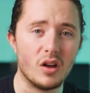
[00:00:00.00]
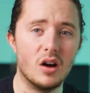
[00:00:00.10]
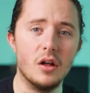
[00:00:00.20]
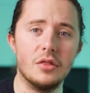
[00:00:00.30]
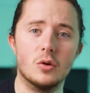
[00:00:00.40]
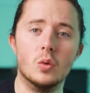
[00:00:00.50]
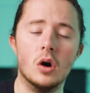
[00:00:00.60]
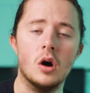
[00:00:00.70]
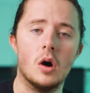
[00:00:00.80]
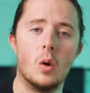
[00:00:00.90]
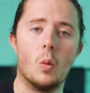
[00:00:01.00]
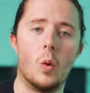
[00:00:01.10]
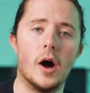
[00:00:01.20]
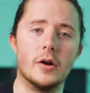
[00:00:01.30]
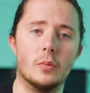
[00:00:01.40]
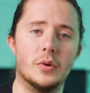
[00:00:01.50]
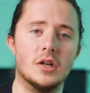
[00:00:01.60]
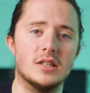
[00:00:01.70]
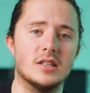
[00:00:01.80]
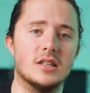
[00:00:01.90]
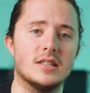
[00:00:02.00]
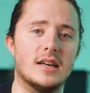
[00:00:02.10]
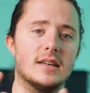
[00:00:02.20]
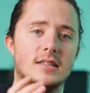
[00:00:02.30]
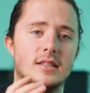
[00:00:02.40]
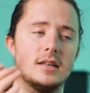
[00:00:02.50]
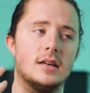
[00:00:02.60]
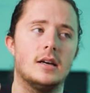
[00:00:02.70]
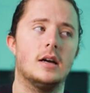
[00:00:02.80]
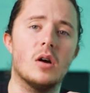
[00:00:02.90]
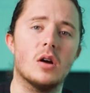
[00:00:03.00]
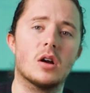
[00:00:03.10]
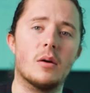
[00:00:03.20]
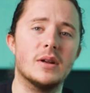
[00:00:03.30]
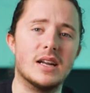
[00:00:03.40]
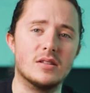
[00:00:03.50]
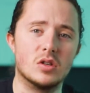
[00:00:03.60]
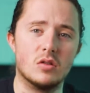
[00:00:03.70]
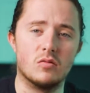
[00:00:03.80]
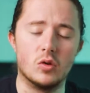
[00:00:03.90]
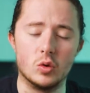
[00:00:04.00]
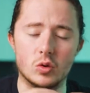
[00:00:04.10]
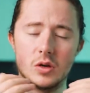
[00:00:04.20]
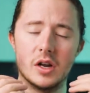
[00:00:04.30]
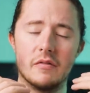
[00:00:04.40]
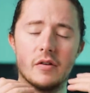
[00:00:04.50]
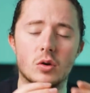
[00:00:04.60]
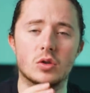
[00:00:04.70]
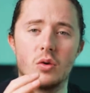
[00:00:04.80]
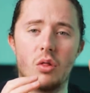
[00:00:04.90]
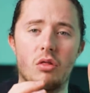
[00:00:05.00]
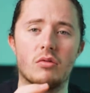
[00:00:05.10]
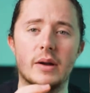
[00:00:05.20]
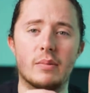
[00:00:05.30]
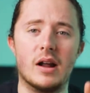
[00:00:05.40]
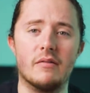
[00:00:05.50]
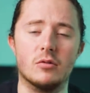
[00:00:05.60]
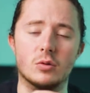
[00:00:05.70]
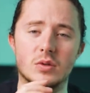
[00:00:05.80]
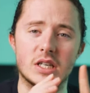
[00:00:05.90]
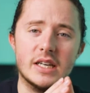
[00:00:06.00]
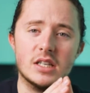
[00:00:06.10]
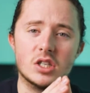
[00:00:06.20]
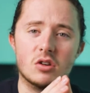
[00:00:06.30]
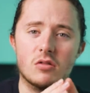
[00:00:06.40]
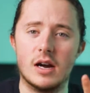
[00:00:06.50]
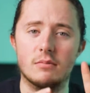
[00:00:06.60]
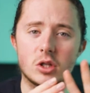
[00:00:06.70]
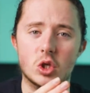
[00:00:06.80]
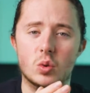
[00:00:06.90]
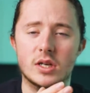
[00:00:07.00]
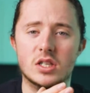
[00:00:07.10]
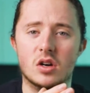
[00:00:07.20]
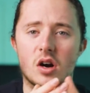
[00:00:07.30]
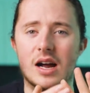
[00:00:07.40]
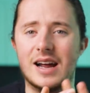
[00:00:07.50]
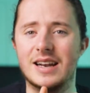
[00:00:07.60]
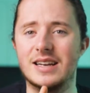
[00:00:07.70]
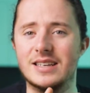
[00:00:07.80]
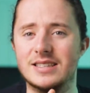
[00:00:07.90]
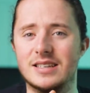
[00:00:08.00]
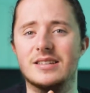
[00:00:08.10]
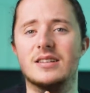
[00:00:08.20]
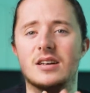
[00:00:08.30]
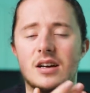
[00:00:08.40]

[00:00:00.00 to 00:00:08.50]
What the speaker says: I thought, why not put it to the test? Coming down to the rules, we're going to focus on 3 platforms: Instagram, Twitter and LinkedIn.